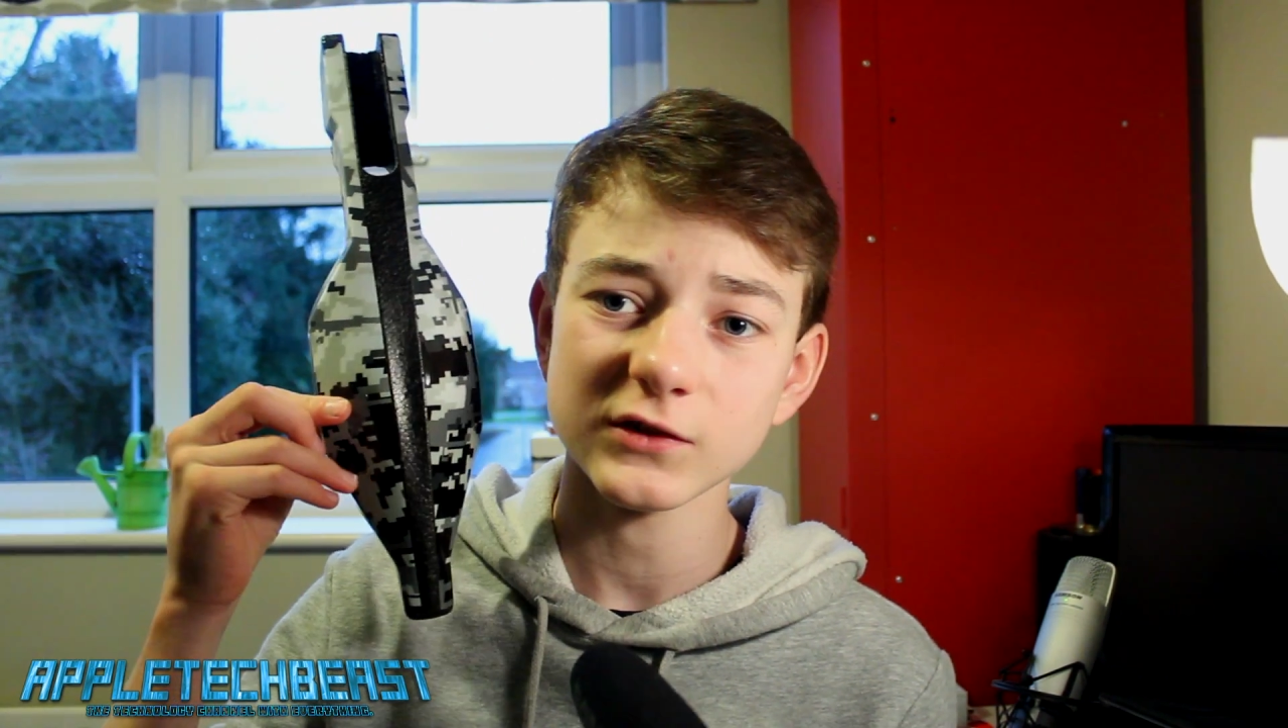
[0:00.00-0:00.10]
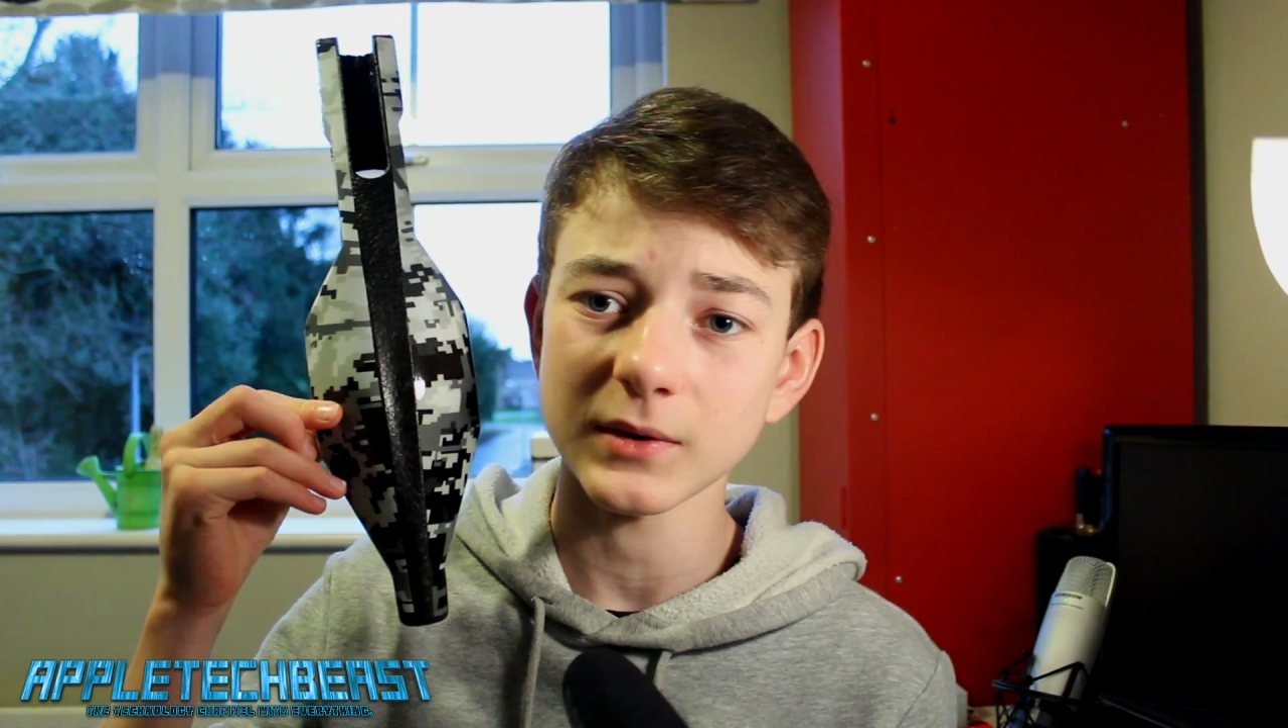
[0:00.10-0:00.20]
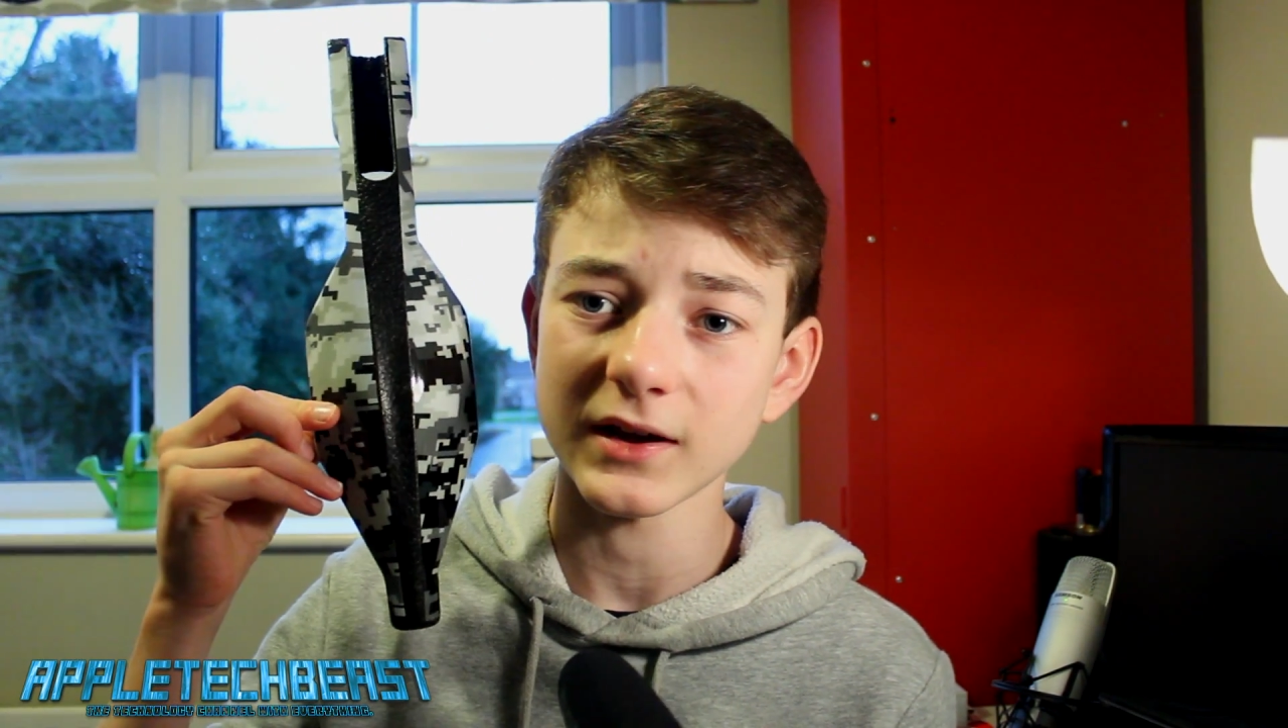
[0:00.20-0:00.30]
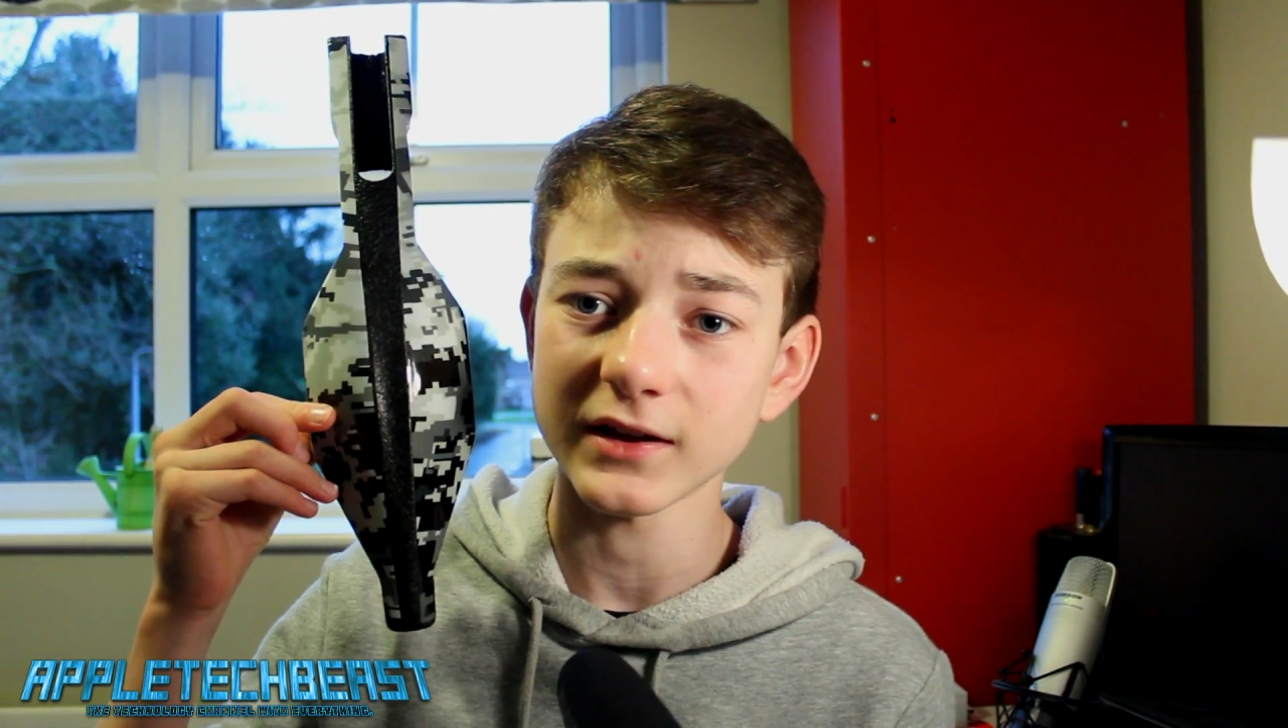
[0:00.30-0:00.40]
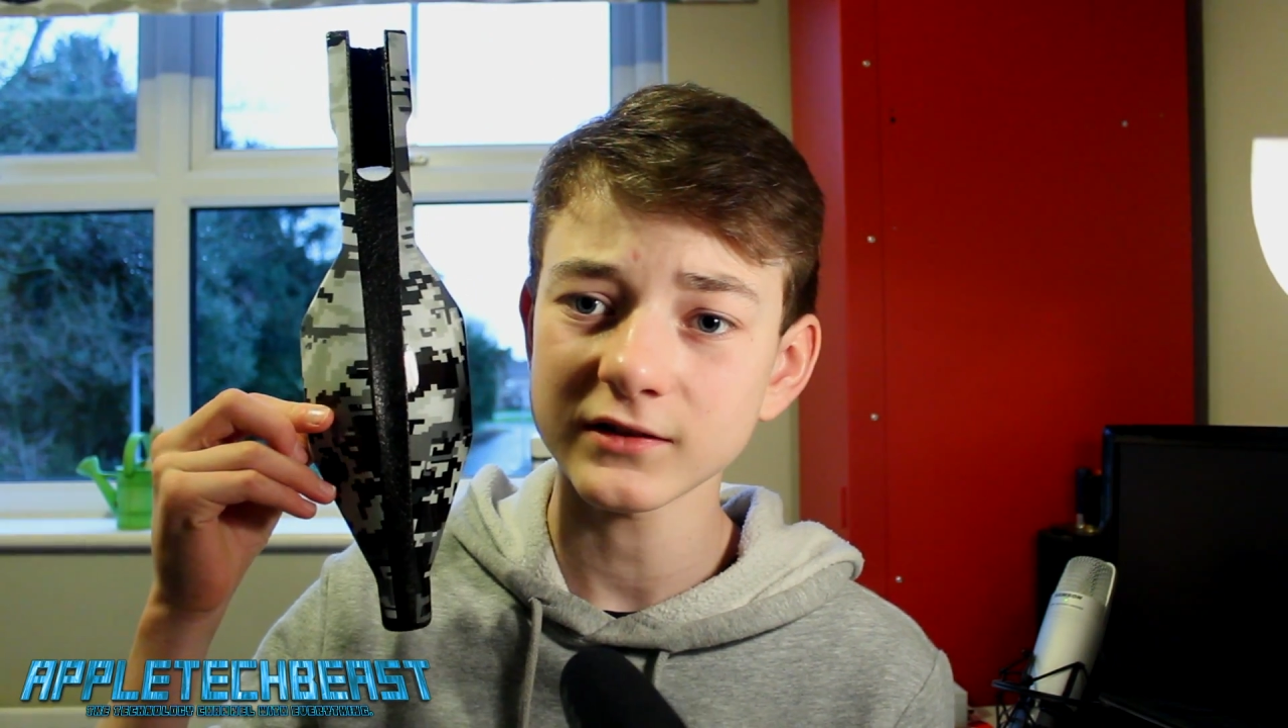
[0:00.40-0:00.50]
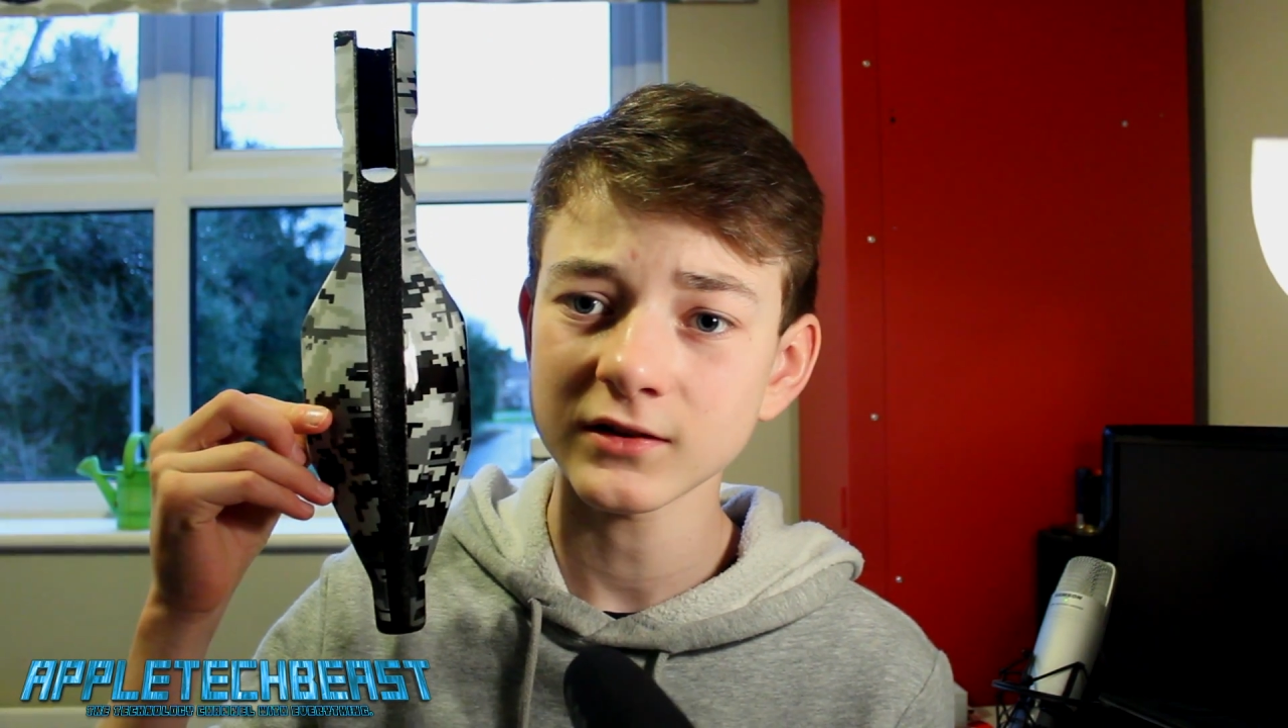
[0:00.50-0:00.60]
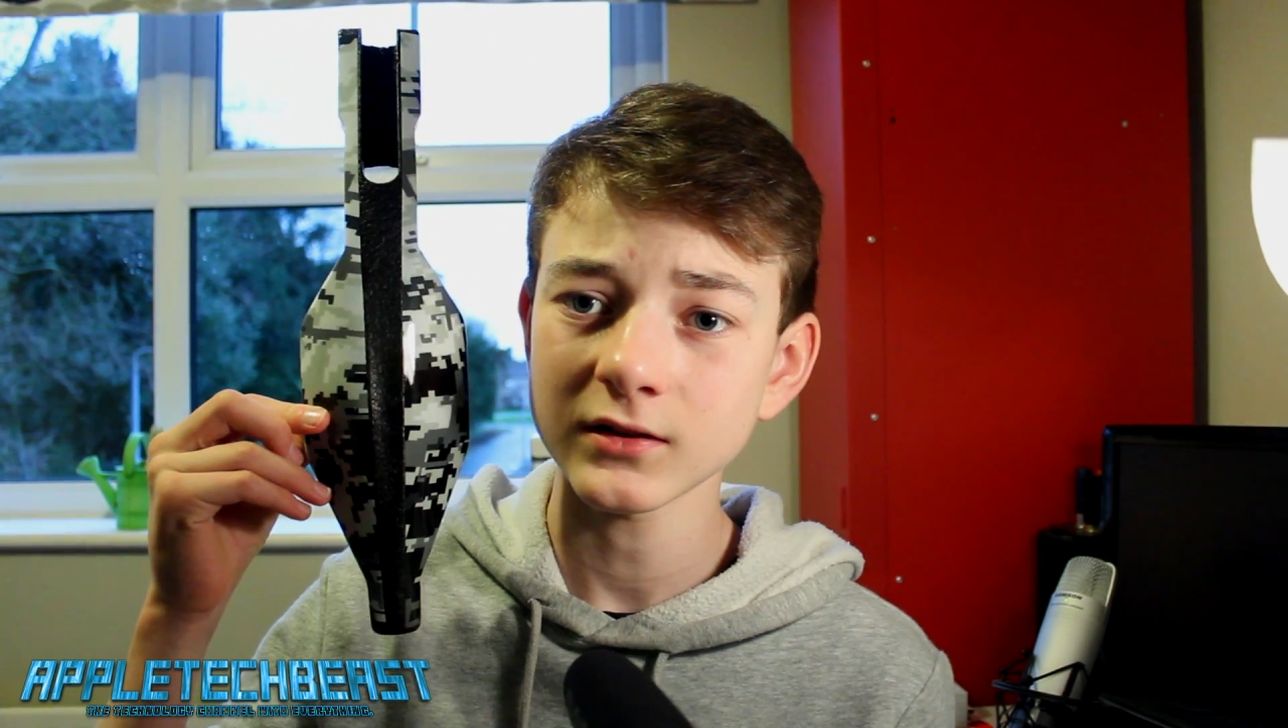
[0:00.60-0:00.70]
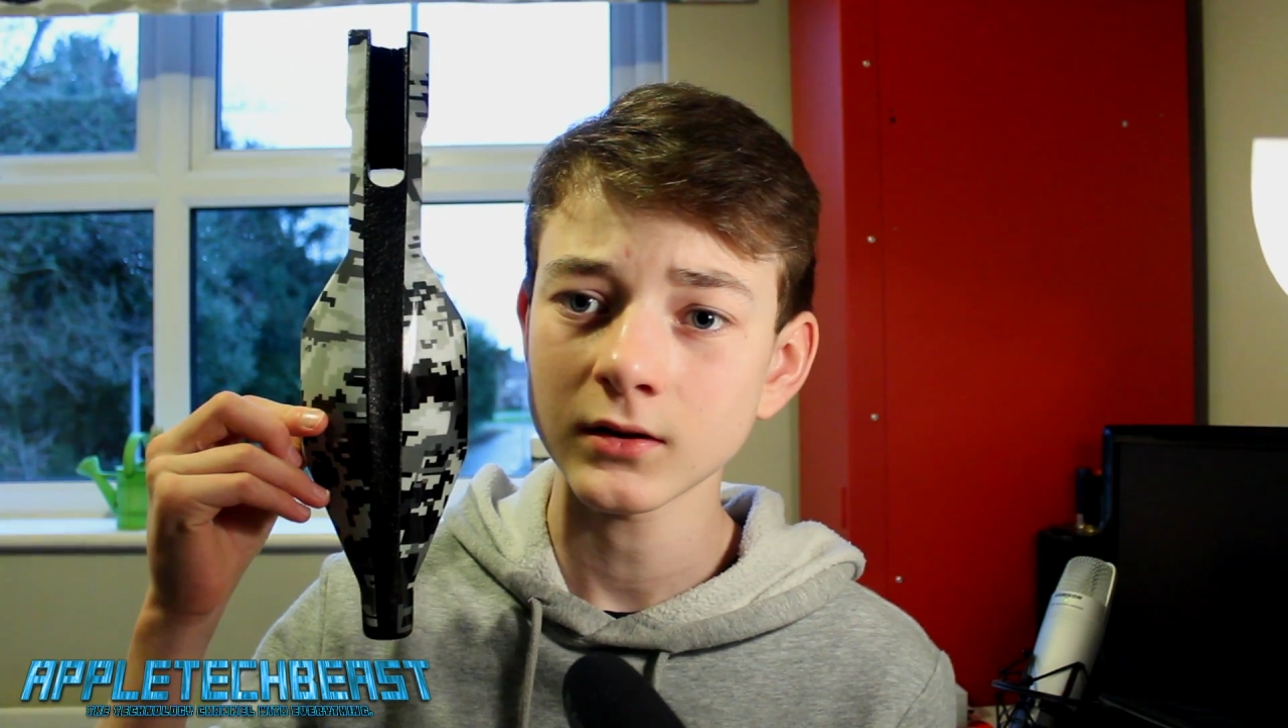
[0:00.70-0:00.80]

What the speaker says: to my head,